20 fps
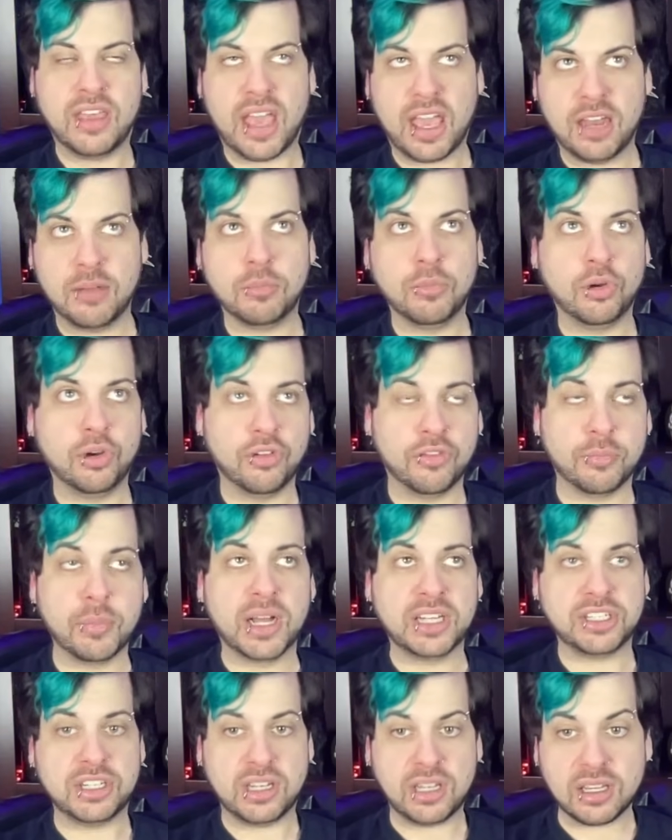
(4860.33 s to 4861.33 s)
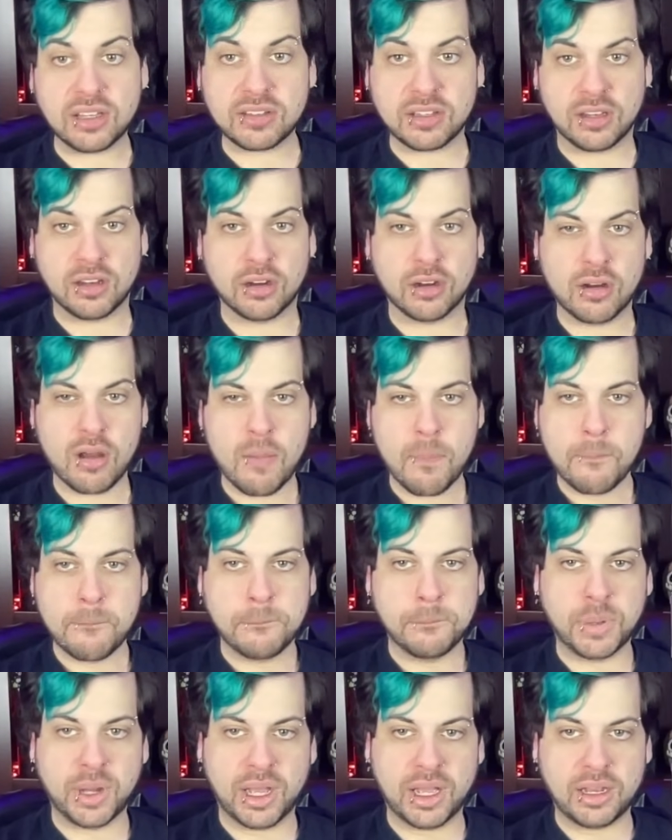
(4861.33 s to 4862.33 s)
then move much easier,
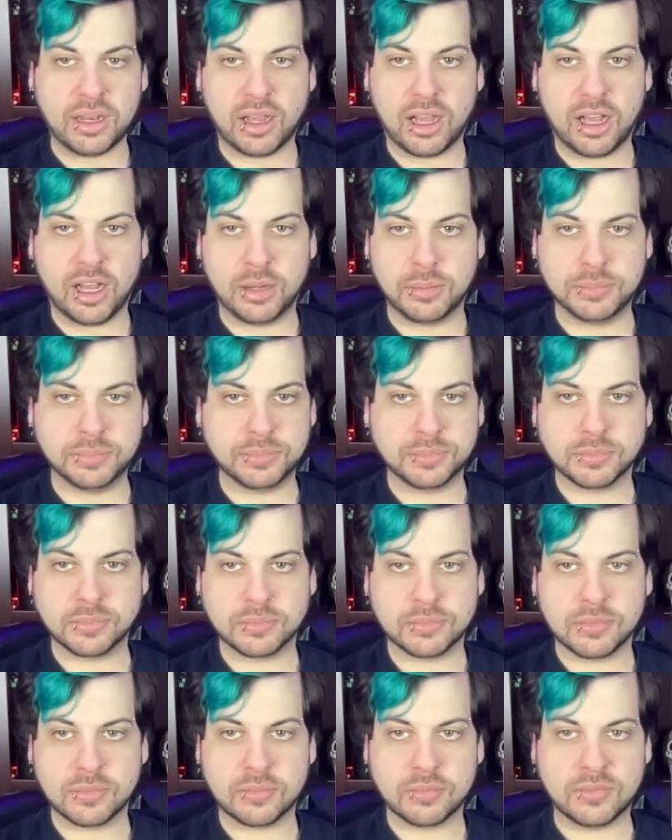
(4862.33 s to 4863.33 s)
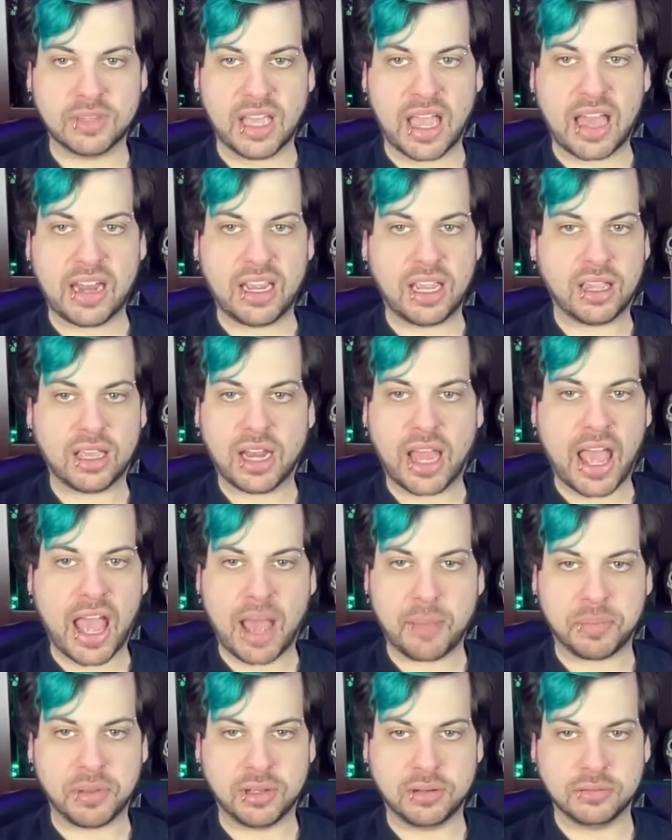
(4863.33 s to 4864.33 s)
but that ain't gonna
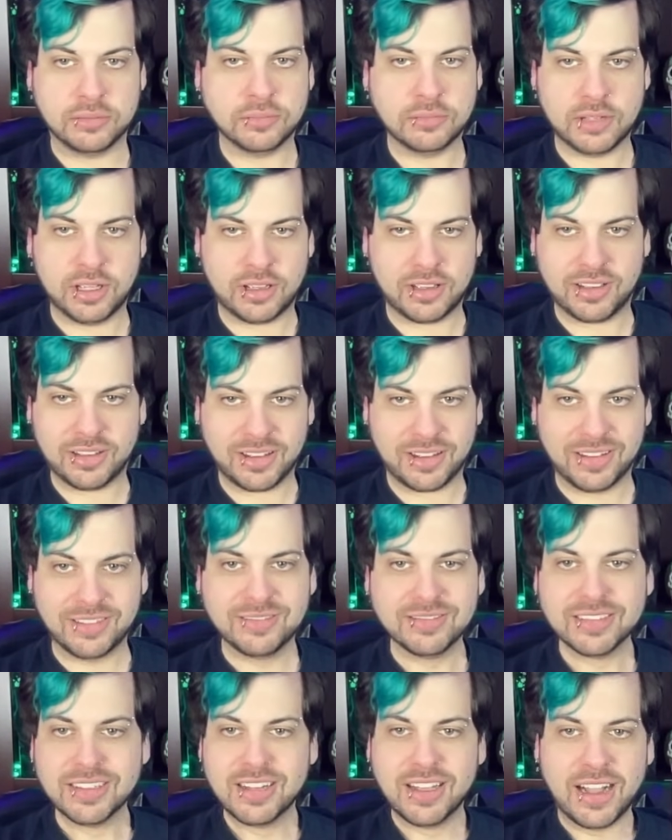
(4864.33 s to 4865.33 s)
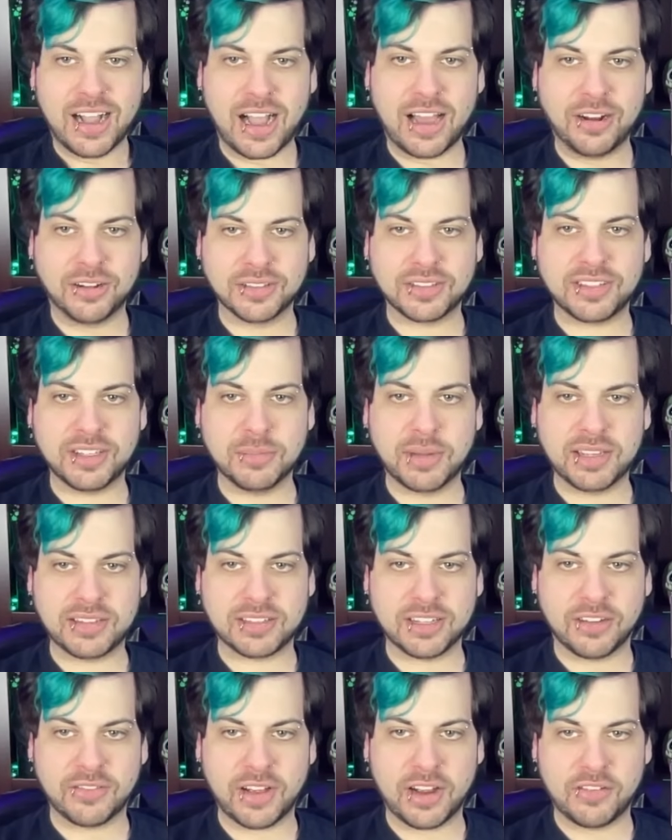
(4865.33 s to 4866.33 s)
happen. I don't see
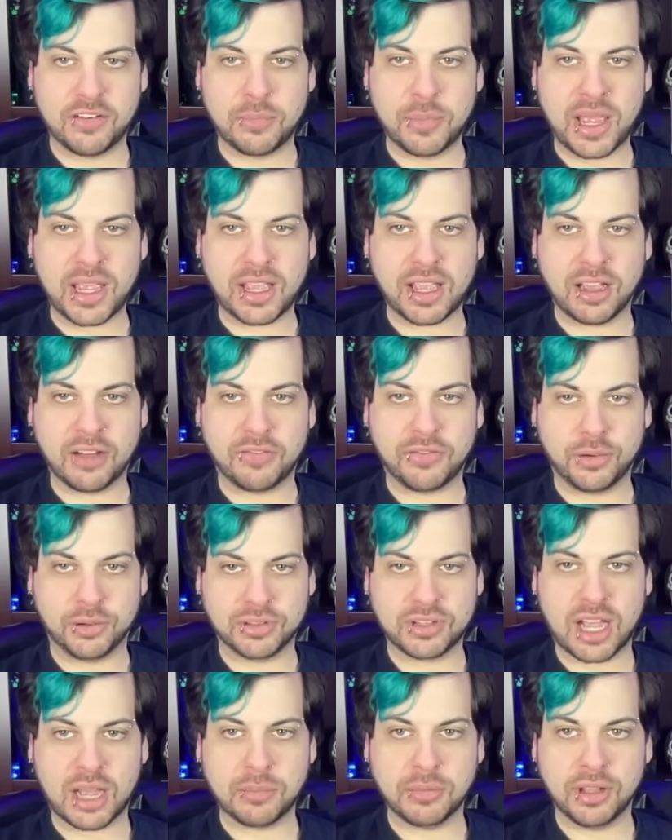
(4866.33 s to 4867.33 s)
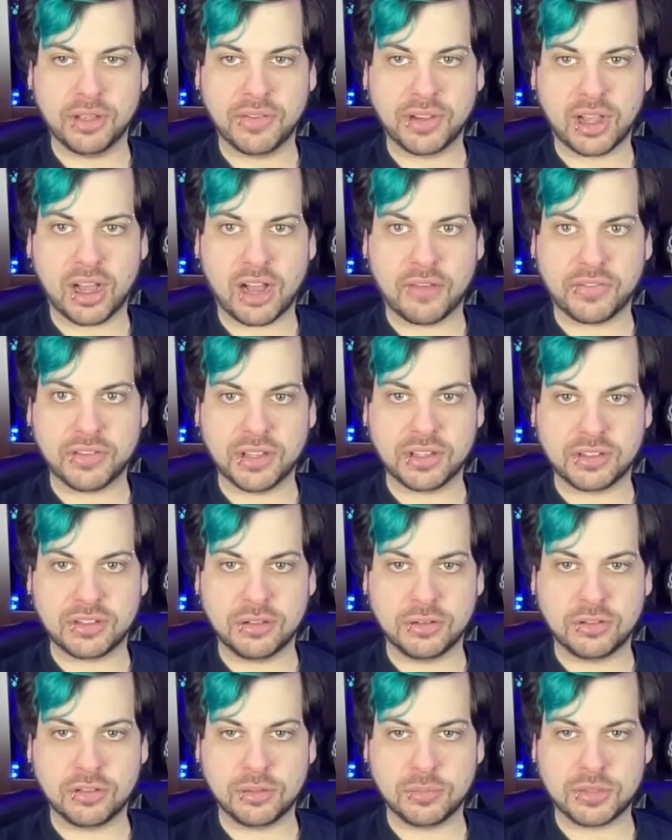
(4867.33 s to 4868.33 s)
myself ever making a full-time living off of this
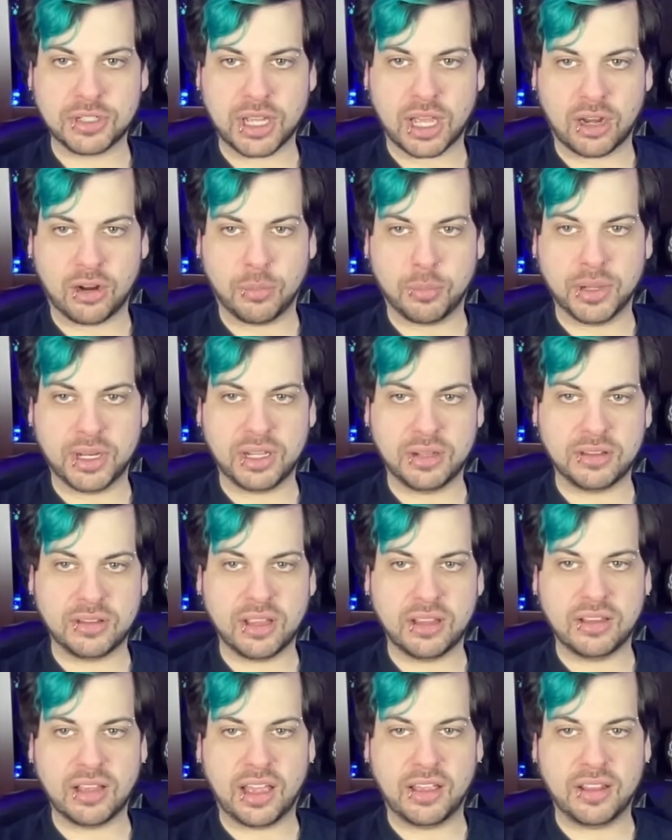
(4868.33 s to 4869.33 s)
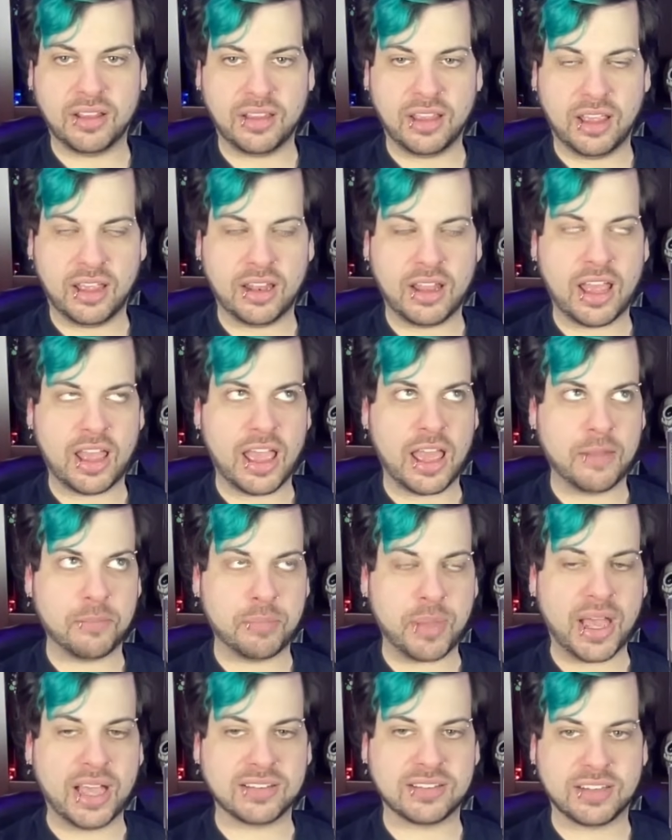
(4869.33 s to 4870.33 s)
YouTube channel, but it
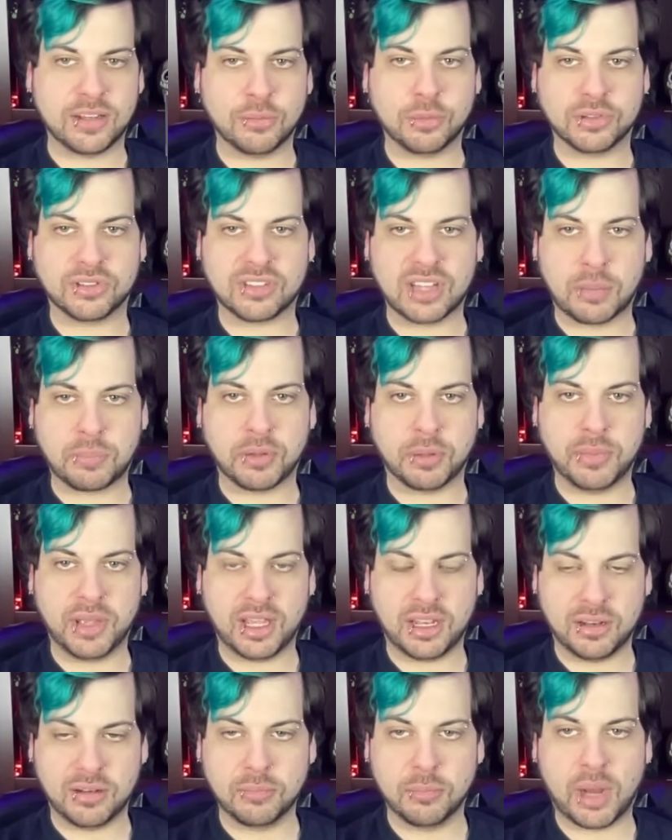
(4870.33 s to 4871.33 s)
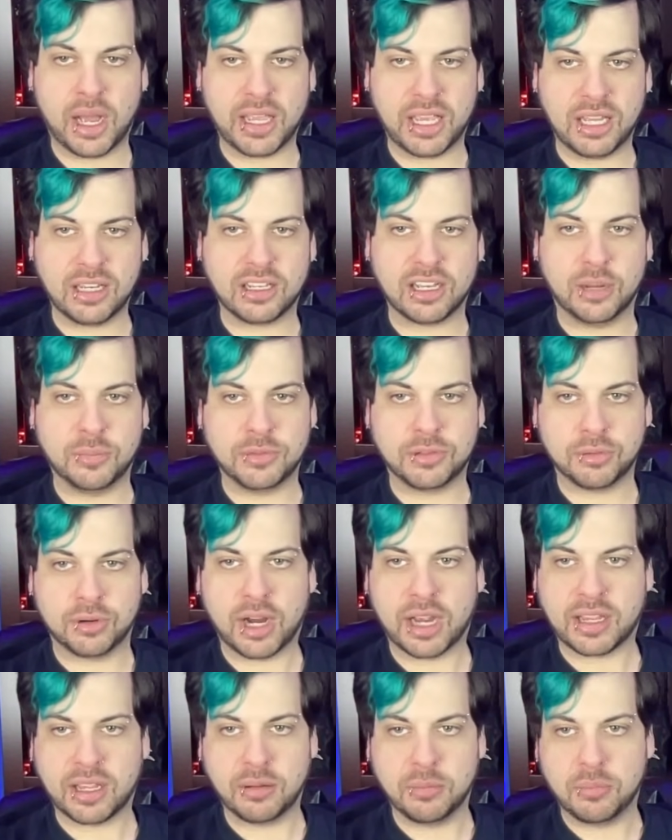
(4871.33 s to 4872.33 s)
at best it will supplement my income to where
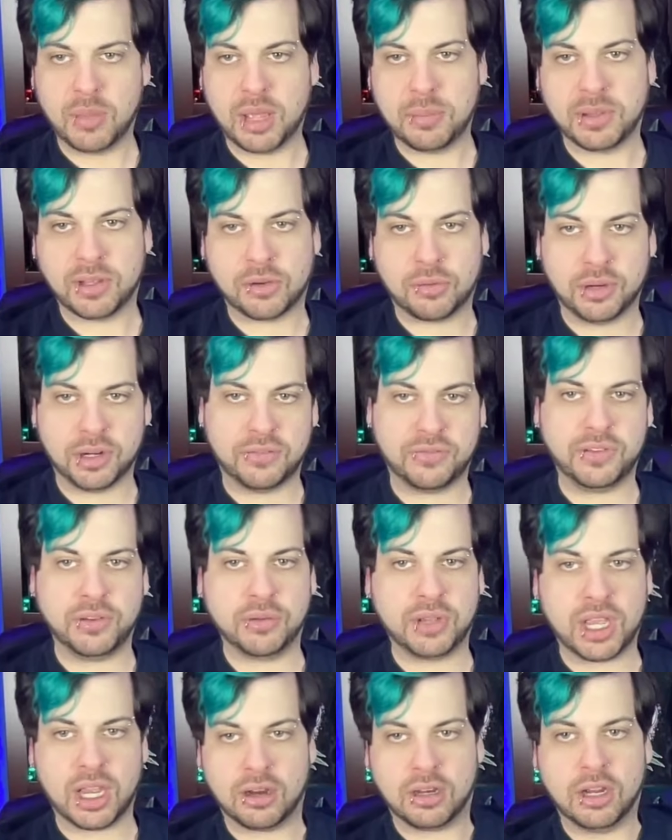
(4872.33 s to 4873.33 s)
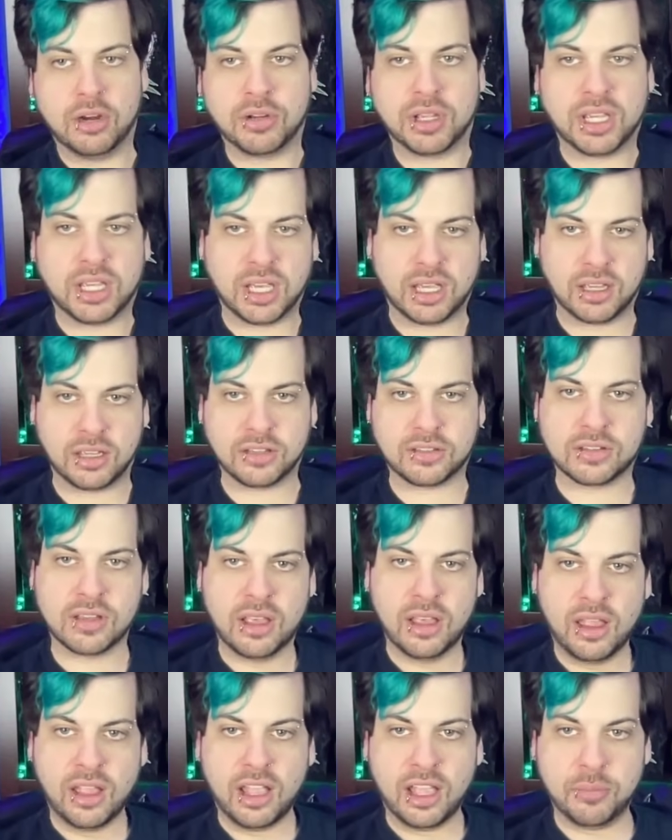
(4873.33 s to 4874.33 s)
I can maybe quit a few karaoke gigs
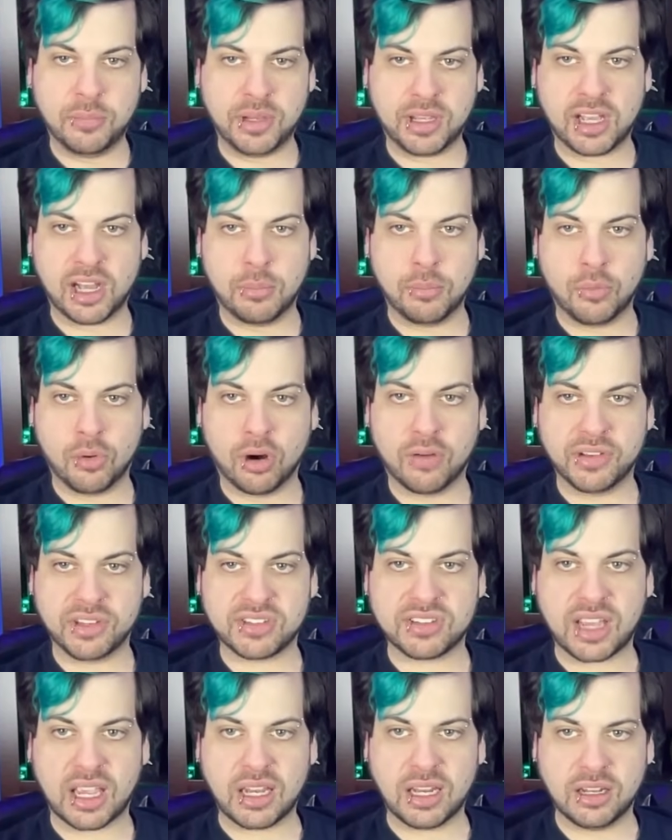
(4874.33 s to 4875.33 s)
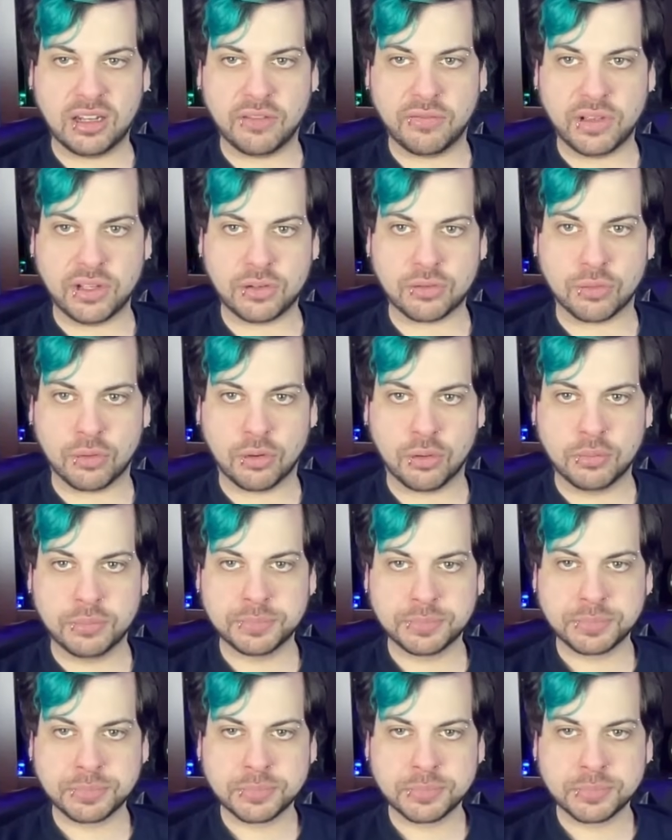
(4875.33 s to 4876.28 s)
and become more of a sane individual.